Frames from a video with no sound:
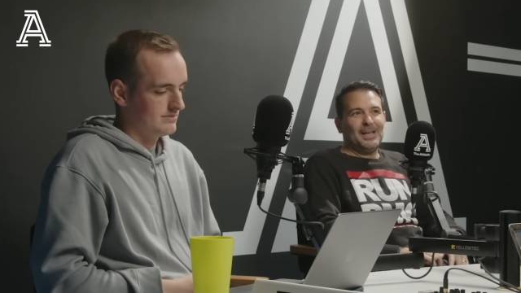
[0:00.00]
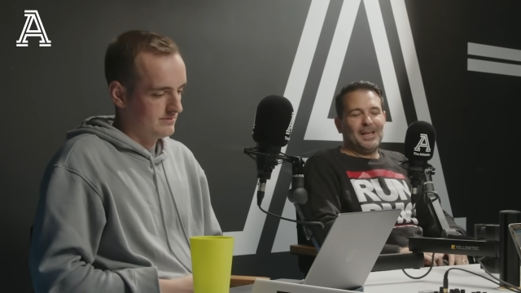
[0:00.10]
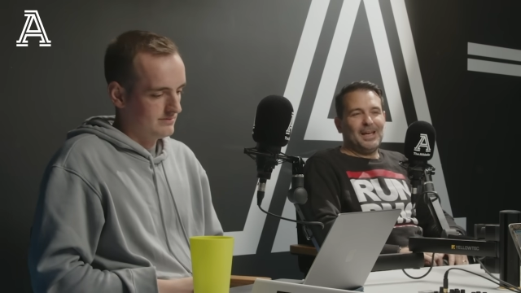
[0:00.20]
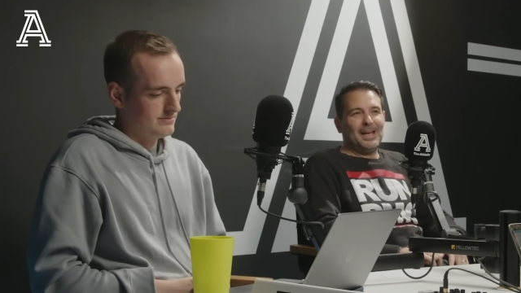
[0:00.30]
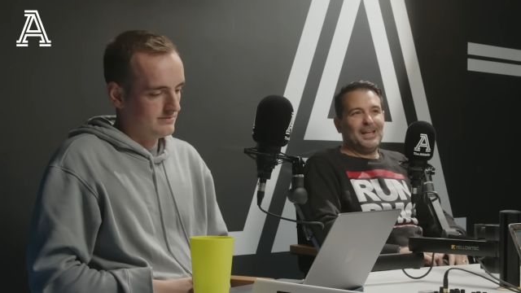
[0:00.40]

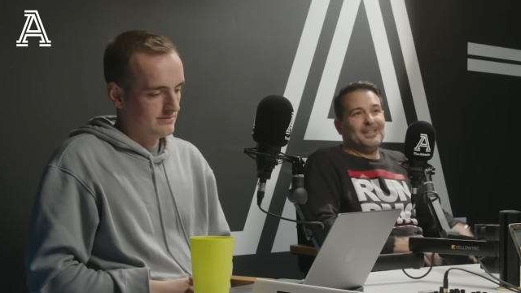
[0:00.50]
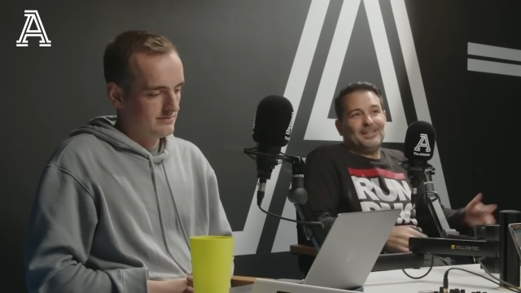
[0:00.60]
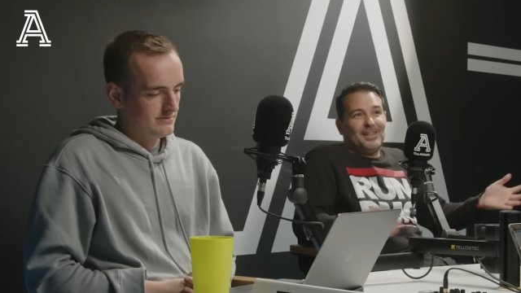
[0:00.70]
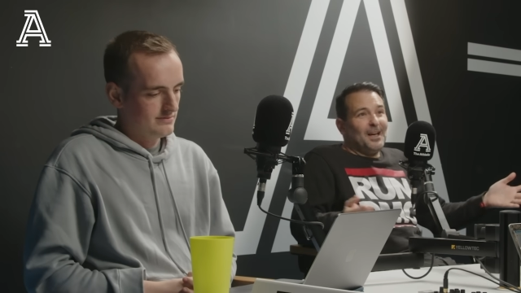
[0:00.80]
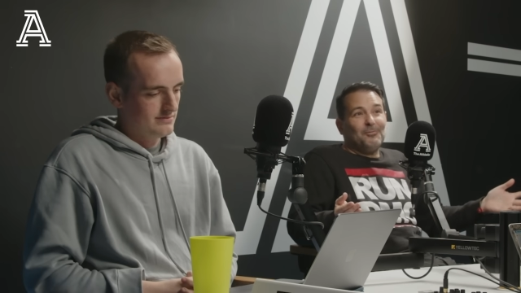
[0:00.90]
Speaker 1: And
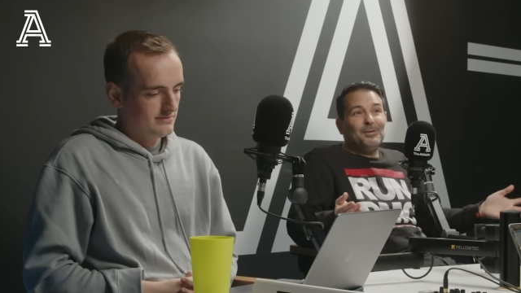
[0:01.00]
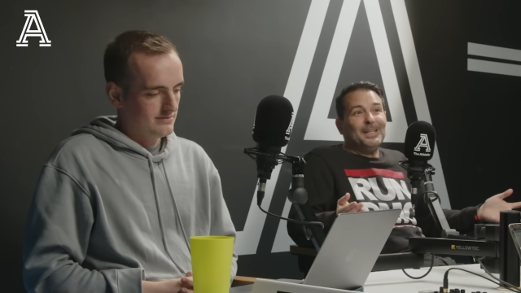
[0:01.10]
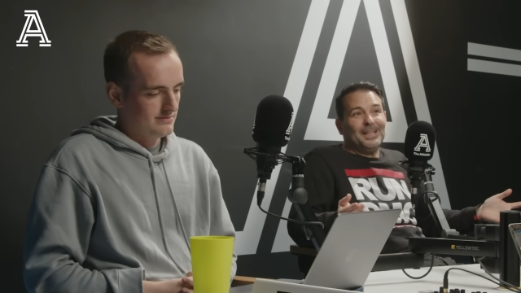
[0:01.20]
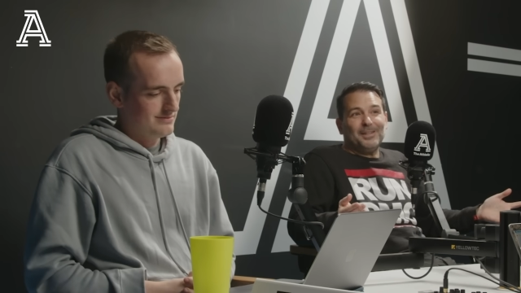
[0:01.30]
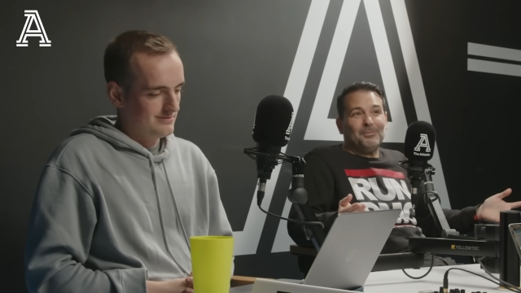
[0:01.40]
they are
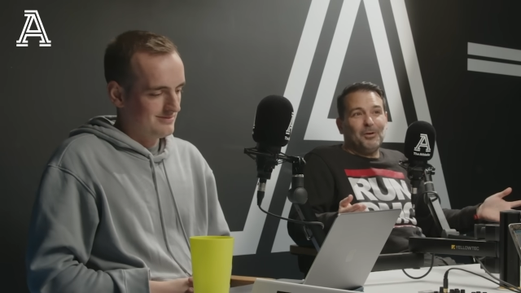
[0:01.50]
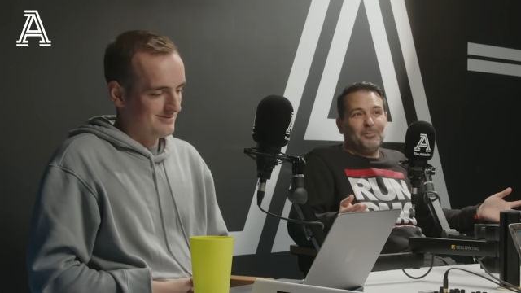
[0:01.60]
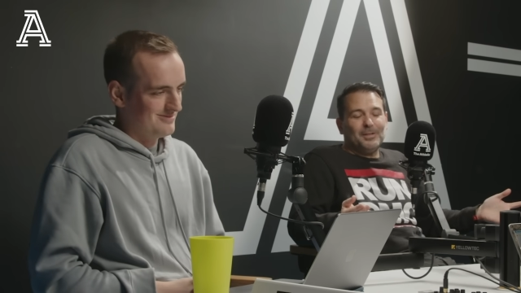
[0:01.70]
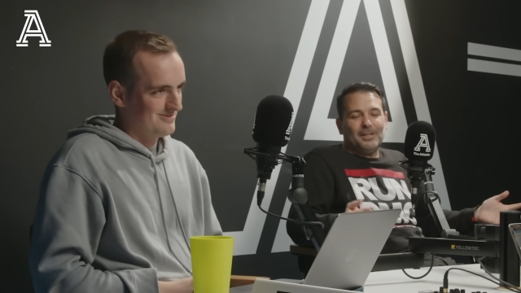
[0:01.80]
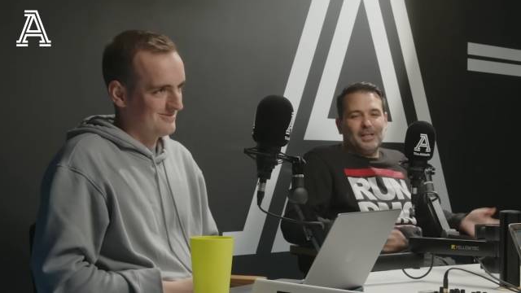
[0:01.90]
winning at the
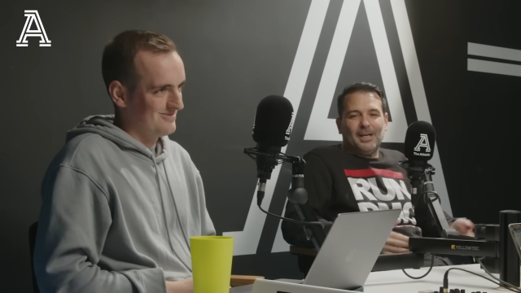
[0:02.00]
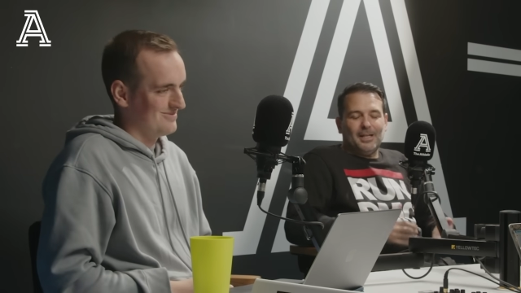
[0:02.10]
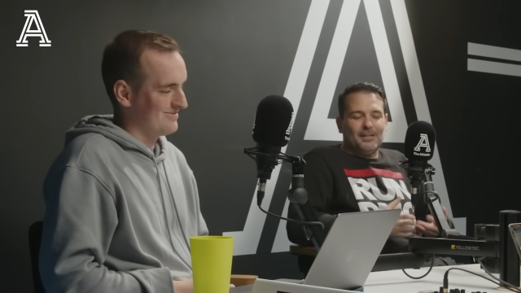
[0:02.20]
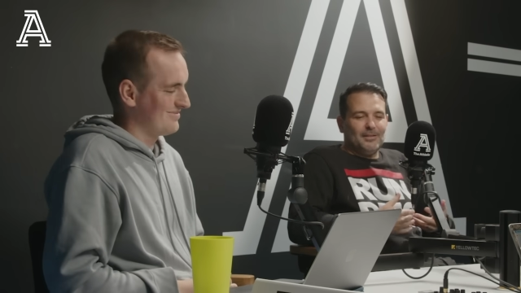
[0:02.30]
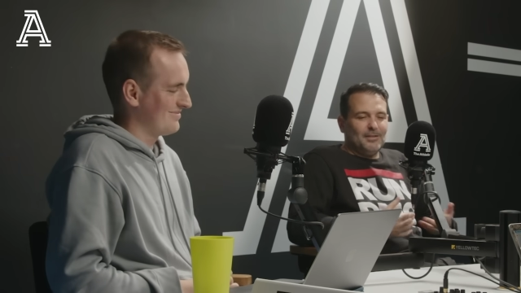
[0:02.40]
moment,
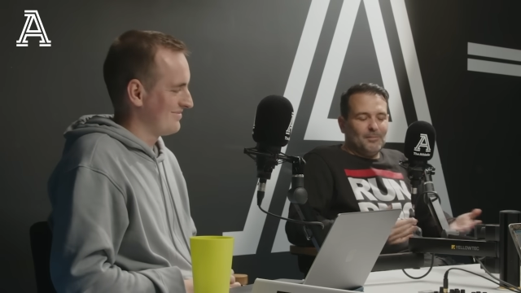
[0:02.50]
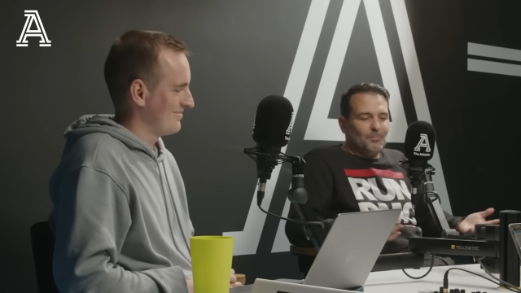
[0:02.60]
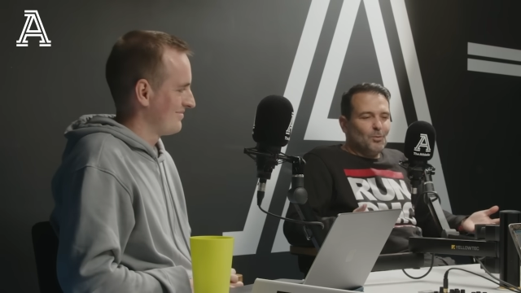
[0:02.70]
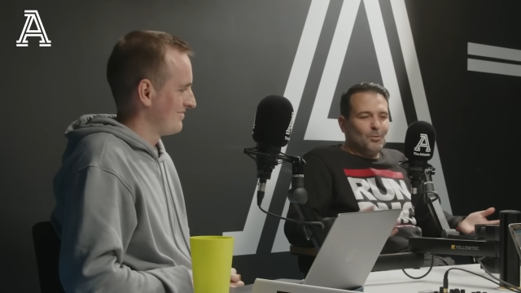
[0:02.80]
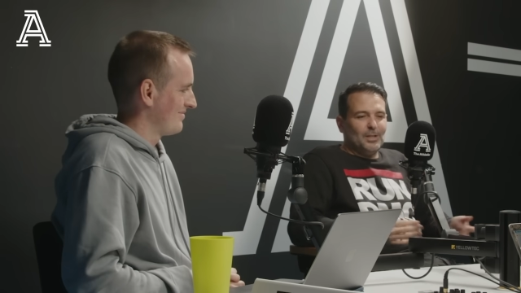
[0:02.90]
and the
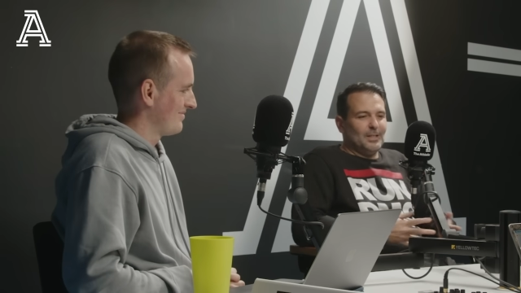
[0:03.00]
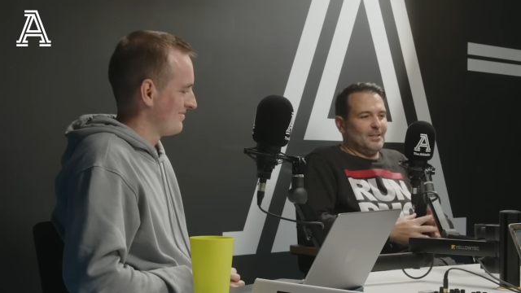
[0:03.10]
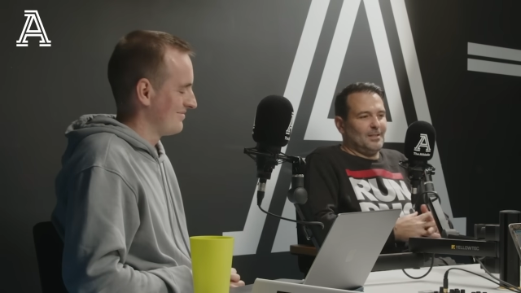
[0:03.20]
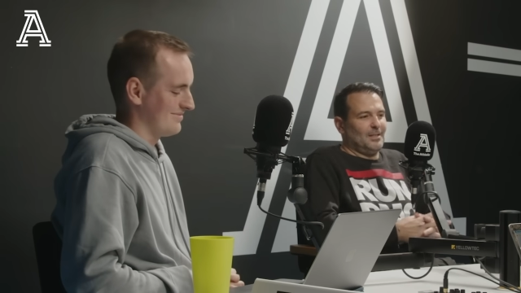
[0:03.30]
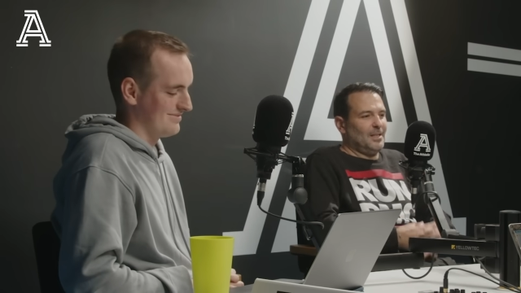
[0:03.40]
mood
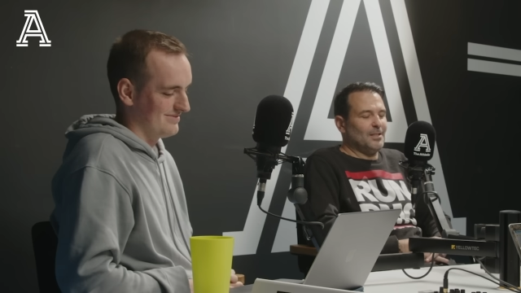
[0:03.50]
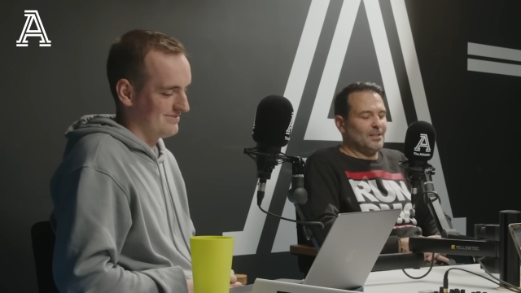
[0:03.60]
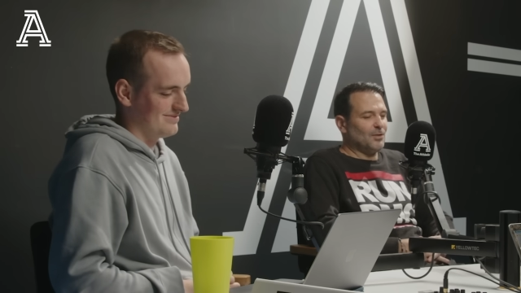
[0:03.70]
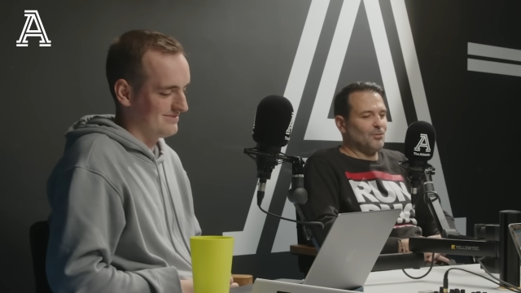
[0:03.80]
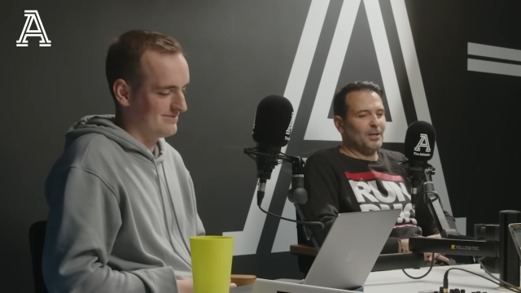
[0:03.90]
is is
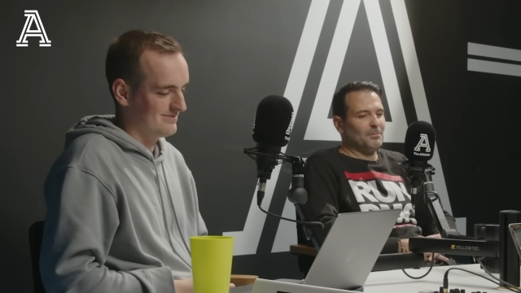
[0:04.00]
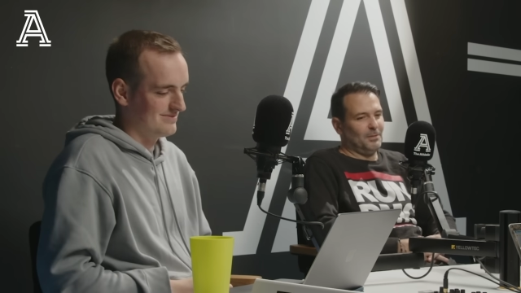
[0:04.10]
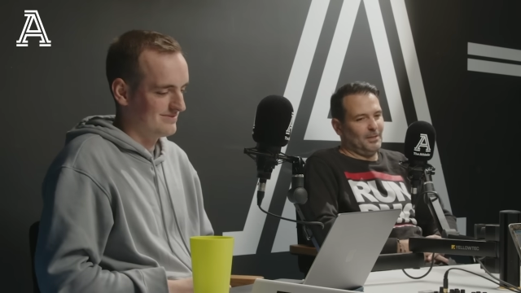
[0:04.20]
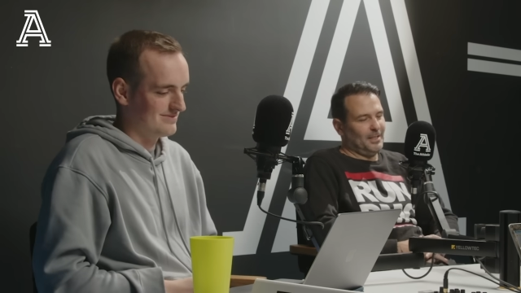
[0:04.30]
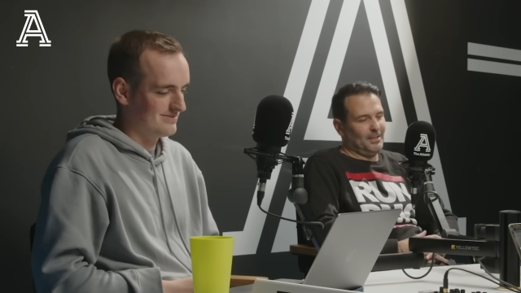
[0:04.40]

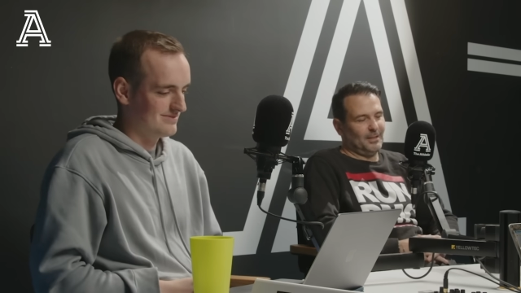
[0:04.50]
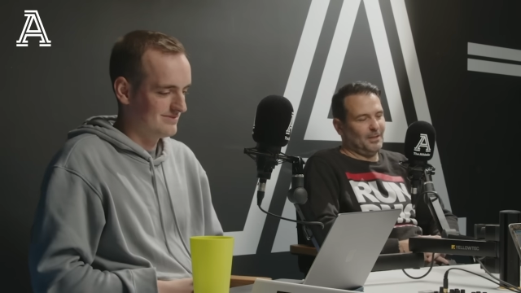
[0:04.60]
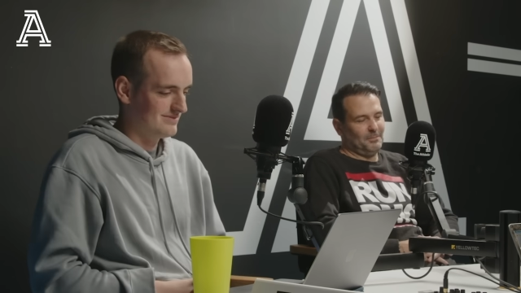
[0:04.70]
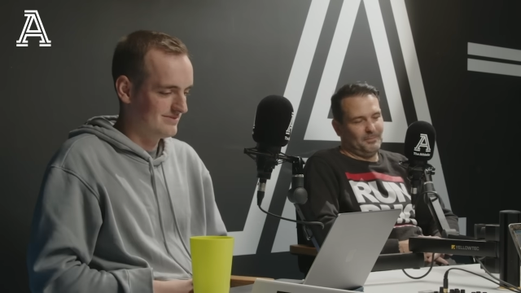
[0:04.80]
incredible at the club.